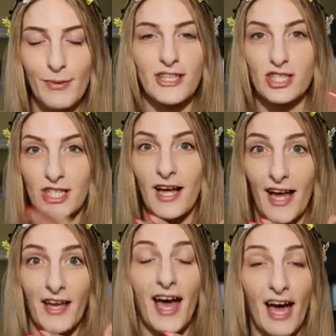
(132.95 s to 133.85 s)
which
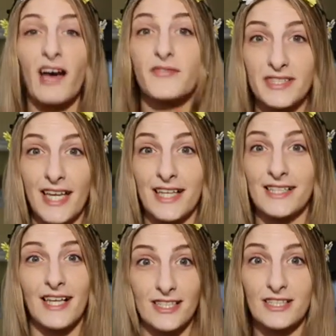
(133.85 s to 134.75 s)
I have
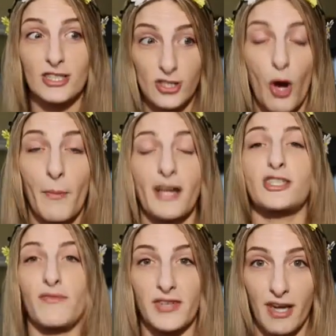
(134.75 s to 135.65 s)
seen so
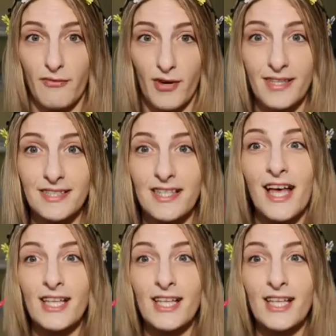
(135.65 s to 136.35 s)
much of a difference.